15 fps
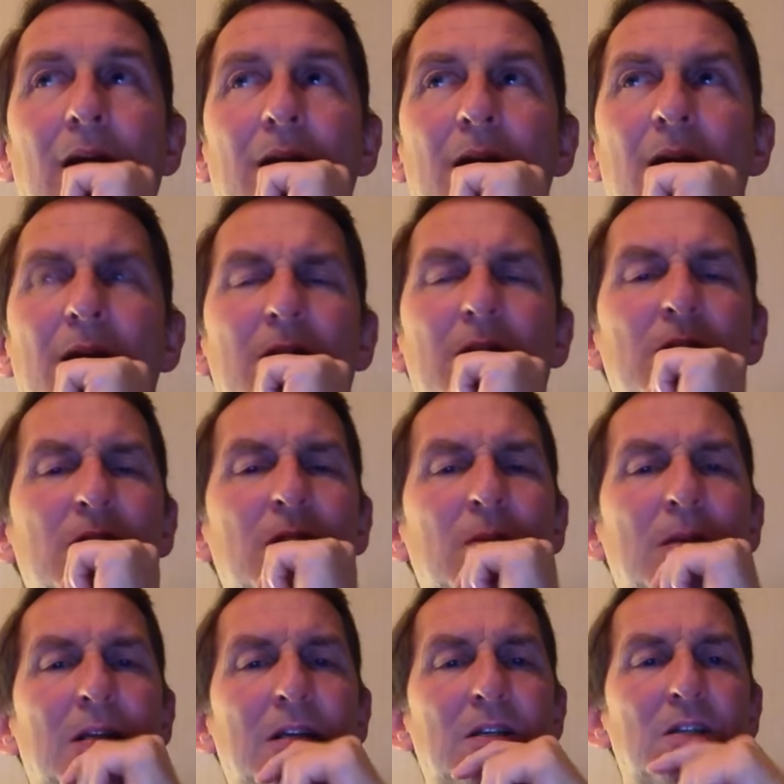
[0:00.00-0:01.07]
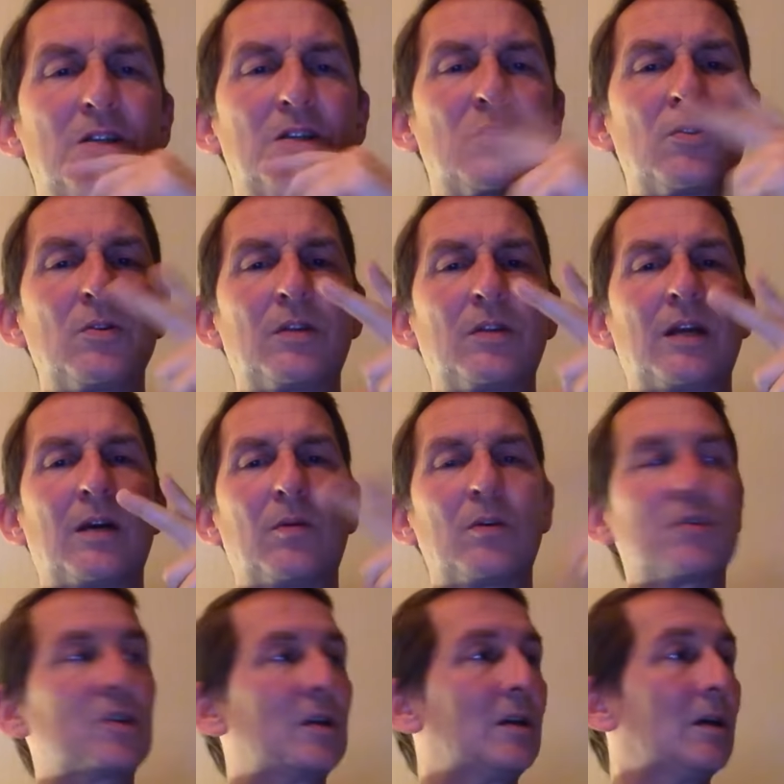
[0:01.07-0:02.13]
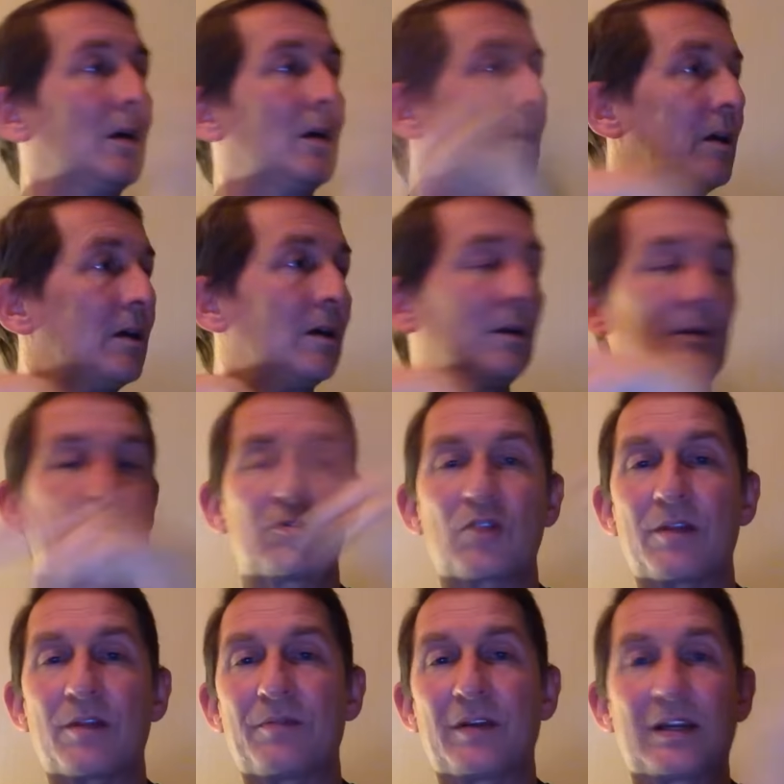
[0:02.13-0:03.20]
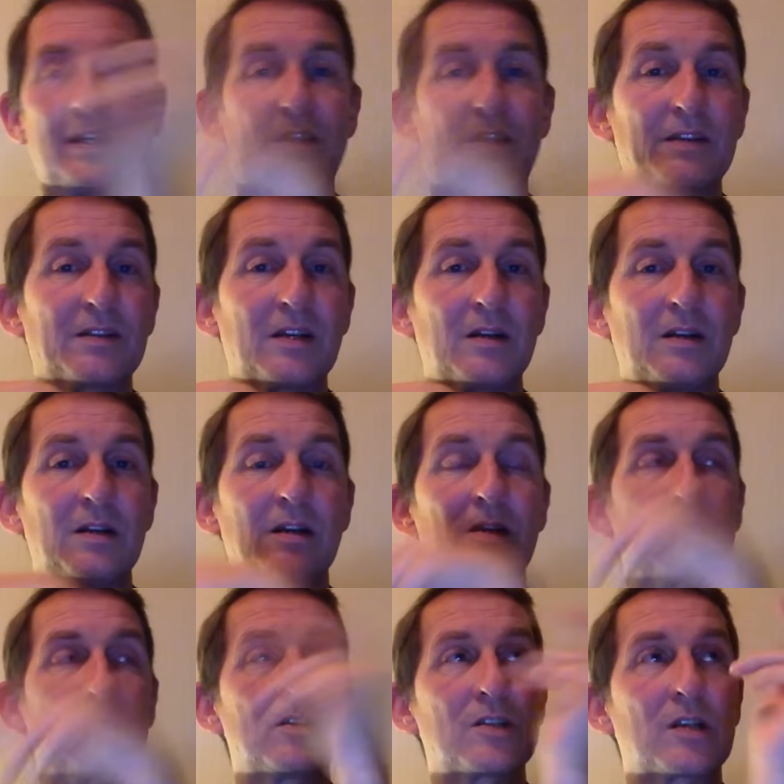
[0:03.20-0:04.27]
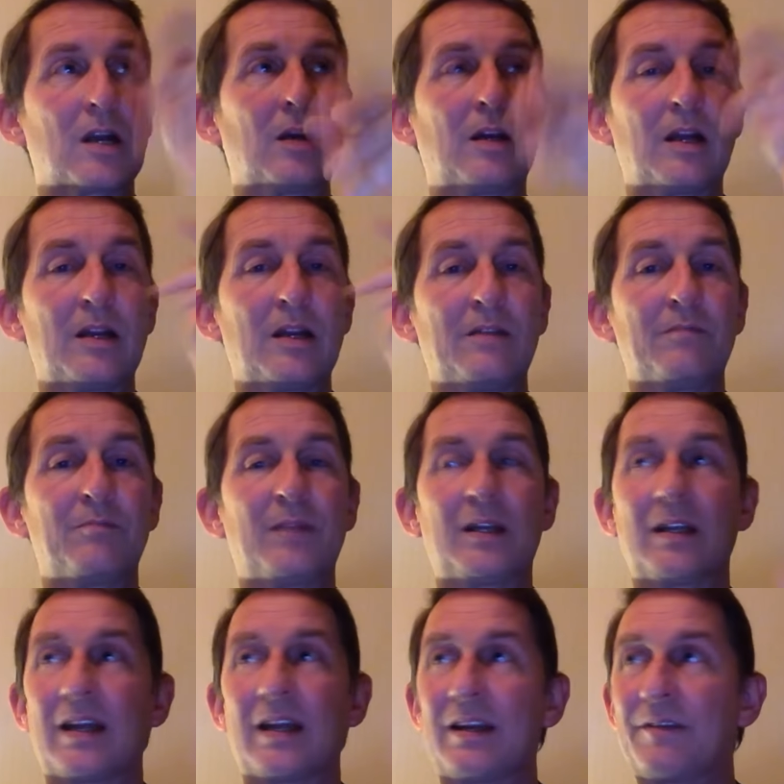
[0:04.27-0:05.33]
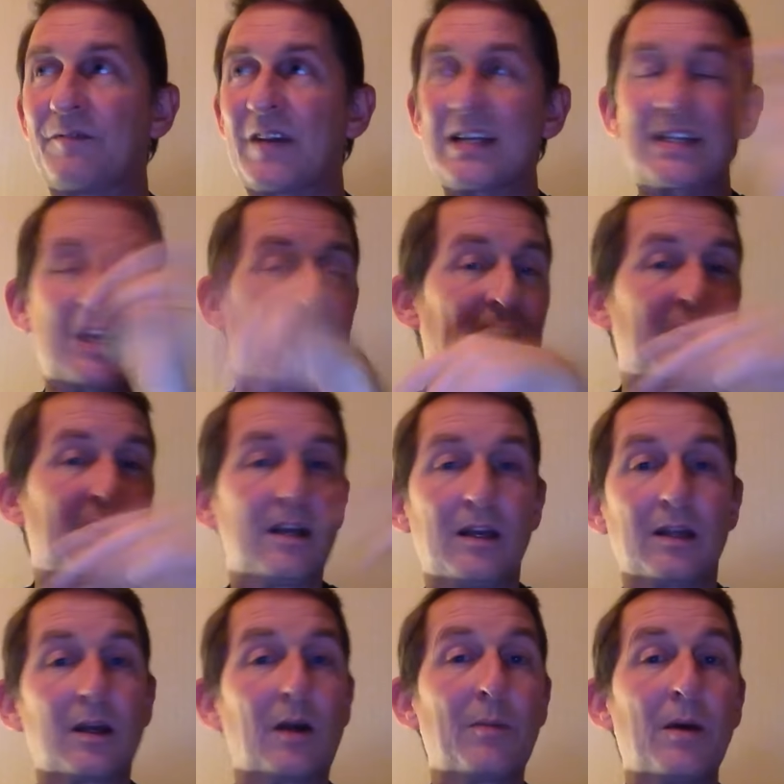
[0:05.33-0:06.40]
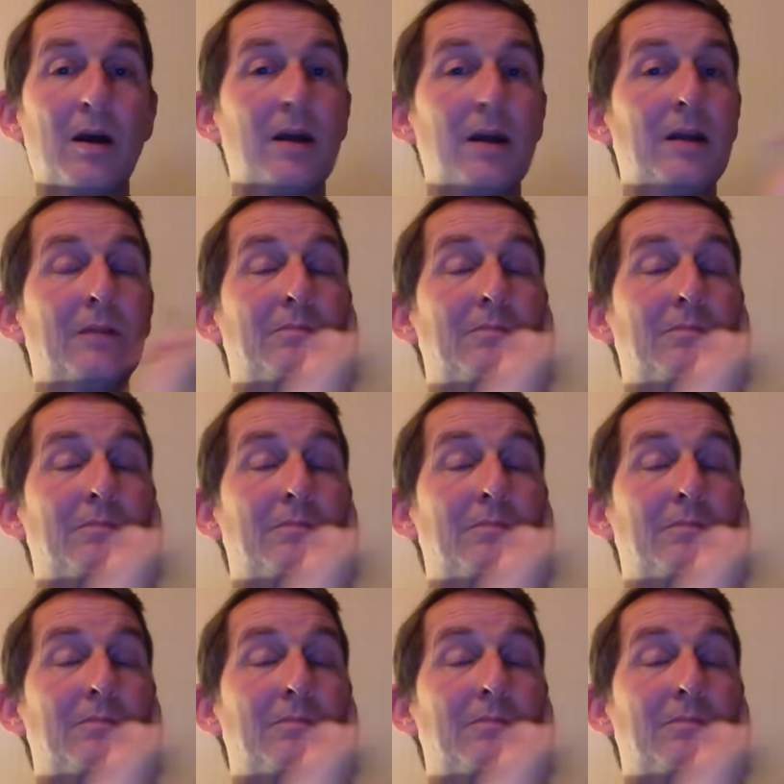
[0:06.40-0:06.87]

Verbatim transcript: Now, these two idiots are stood there watching traffic in the slow lane, middle lane, fast lane going by.